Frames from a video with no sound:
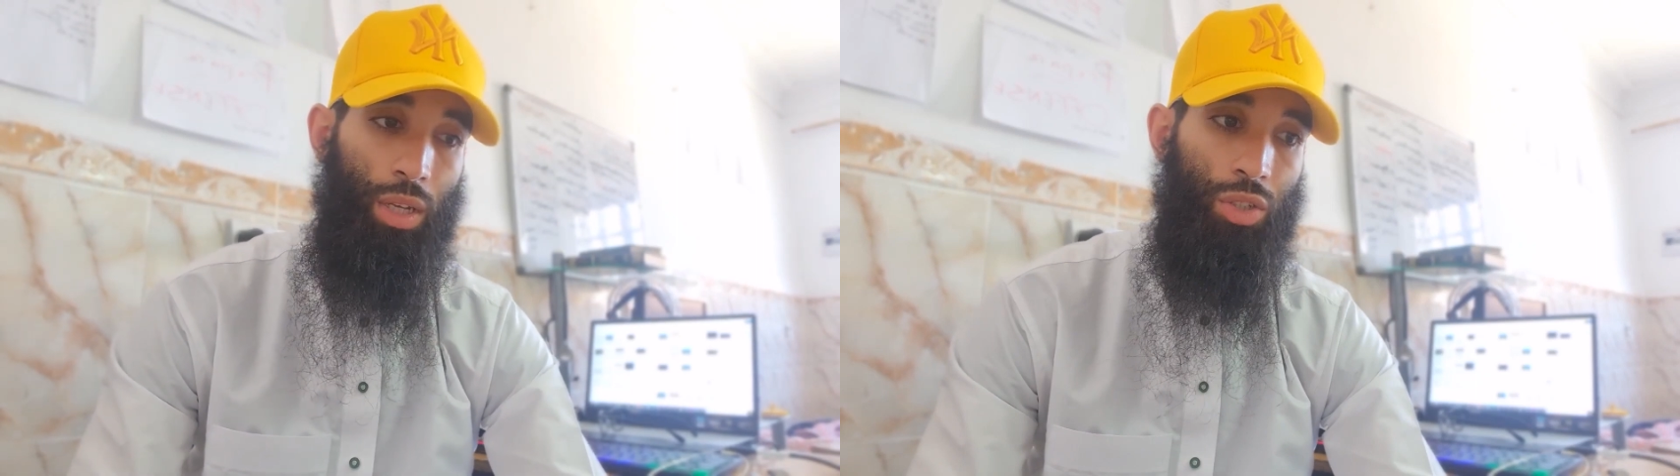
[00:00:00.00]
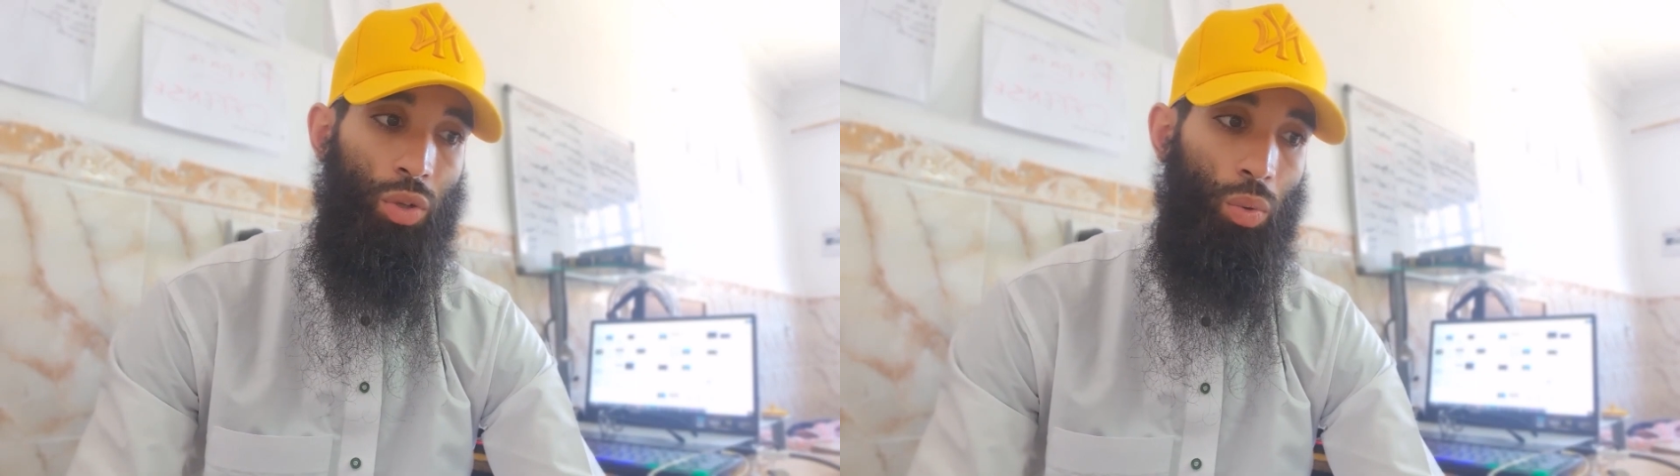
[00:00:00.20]

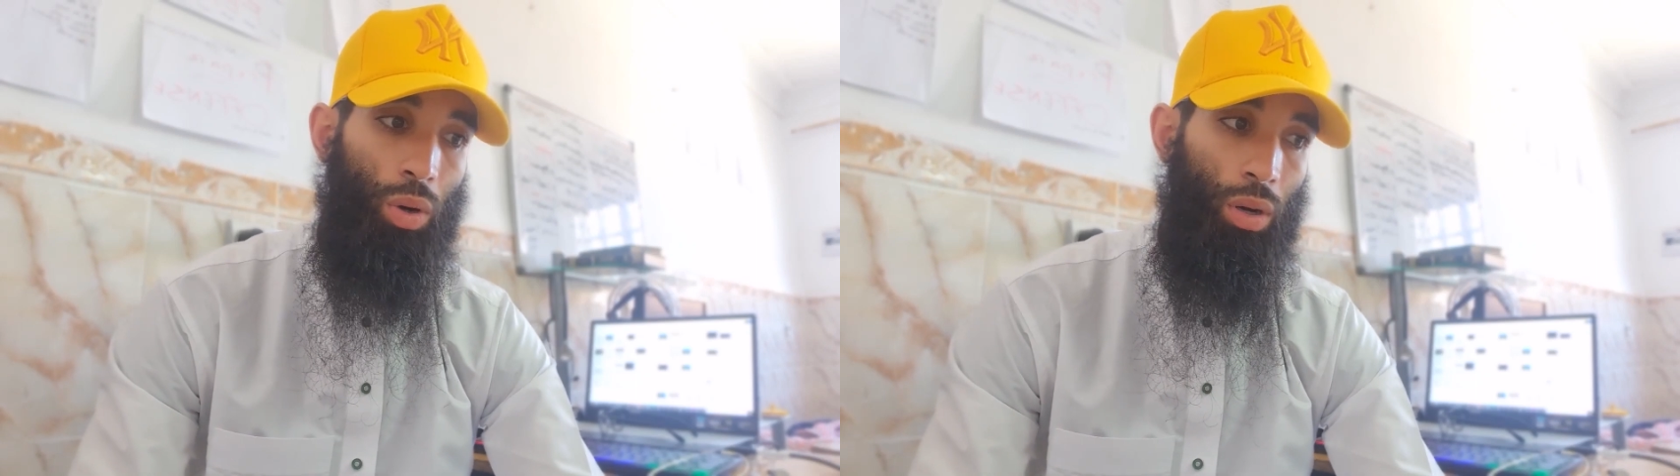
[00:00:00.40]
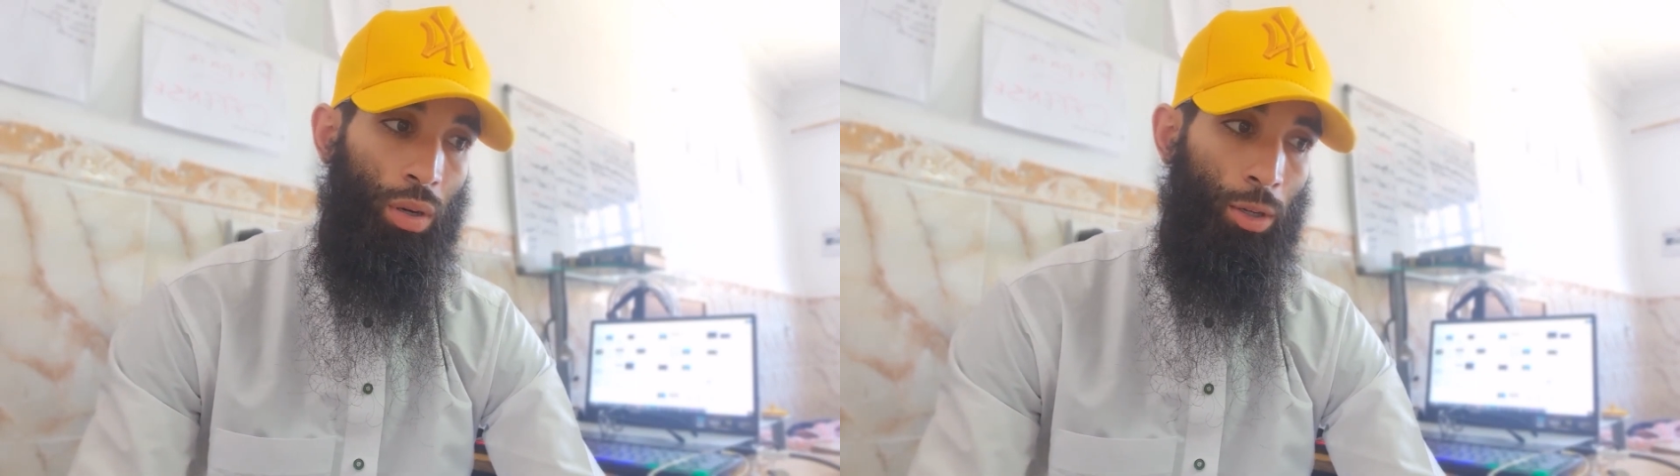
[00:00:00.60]

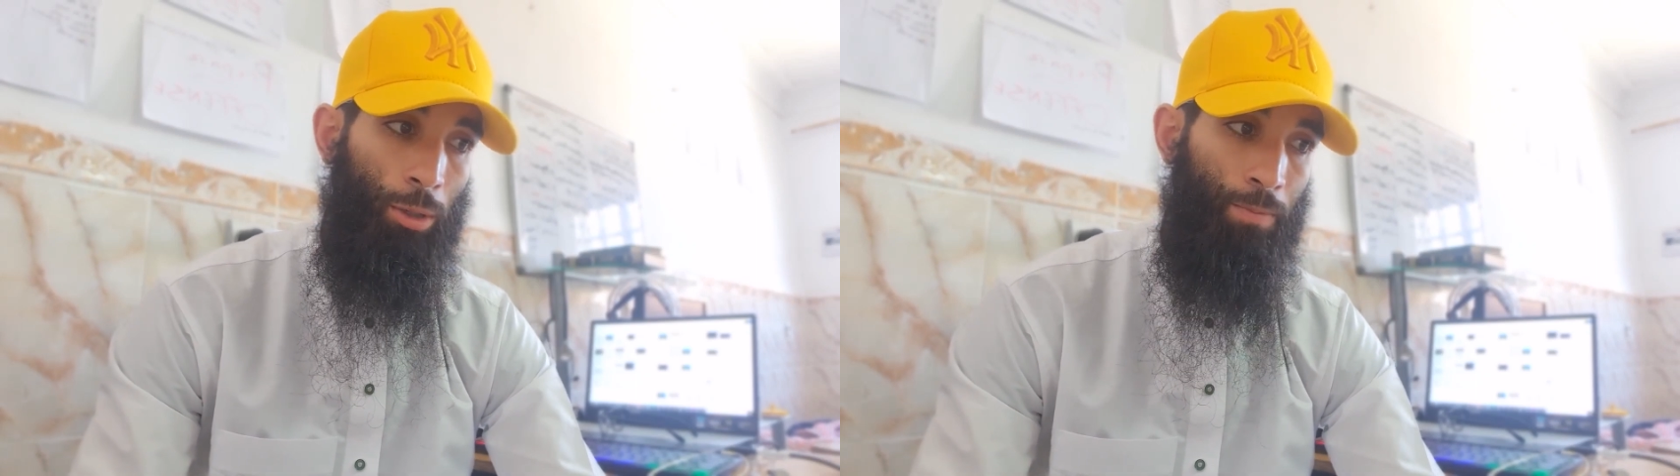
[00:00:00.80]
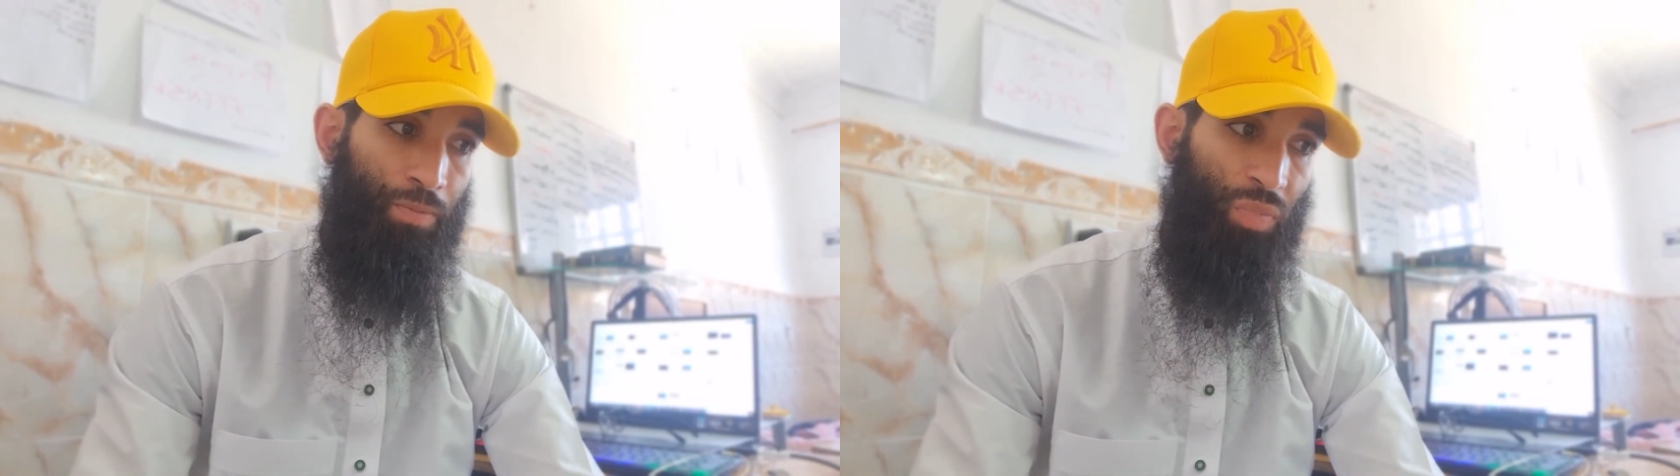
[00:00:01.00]

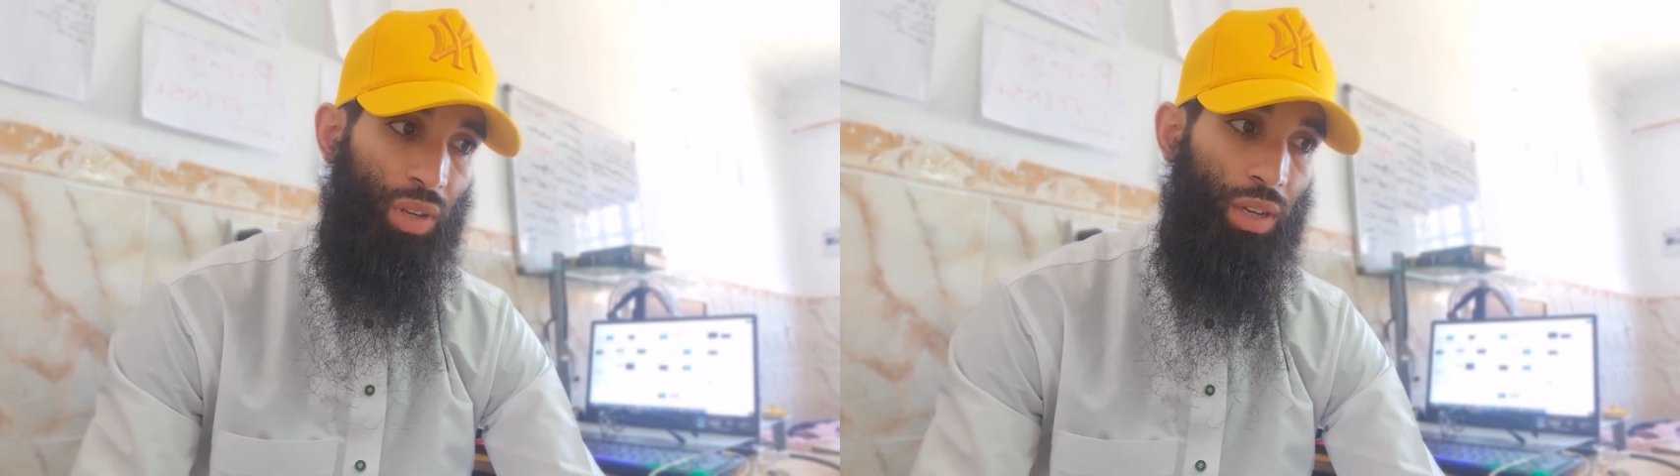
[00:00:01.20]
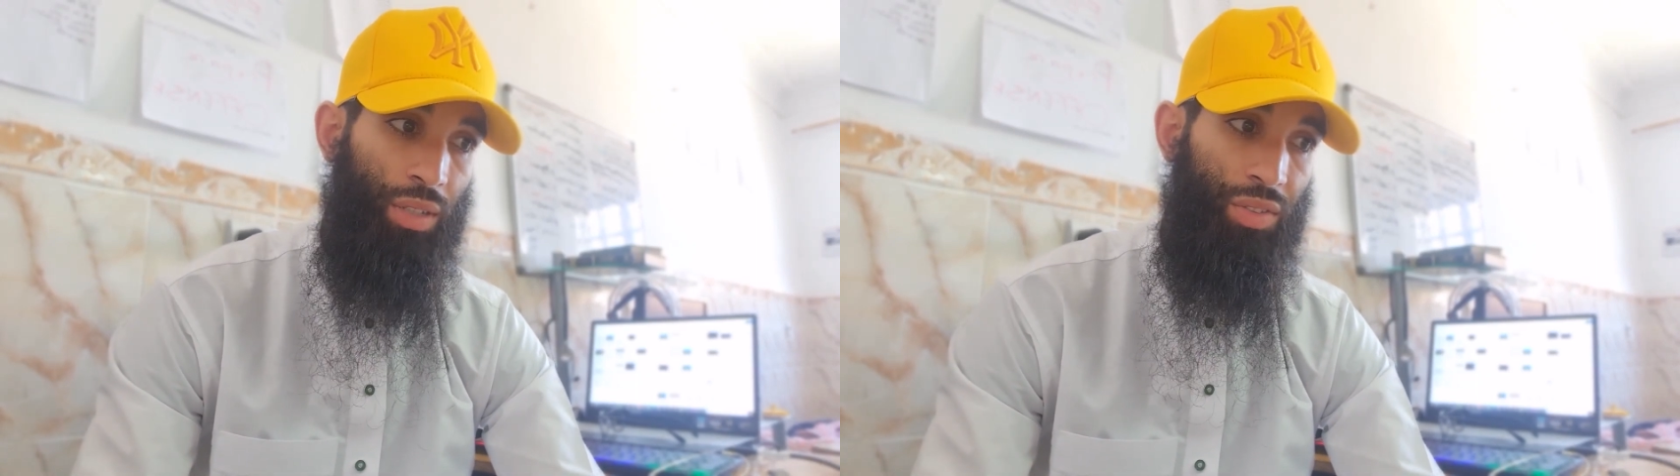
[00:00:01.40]
So
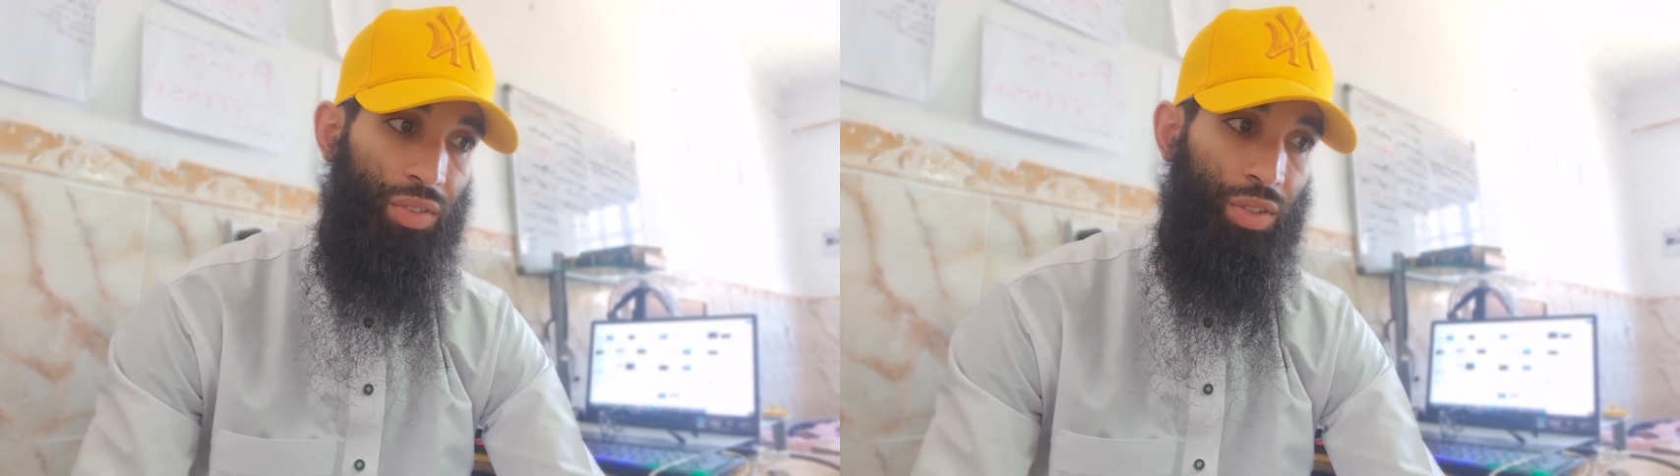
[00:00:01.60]
it's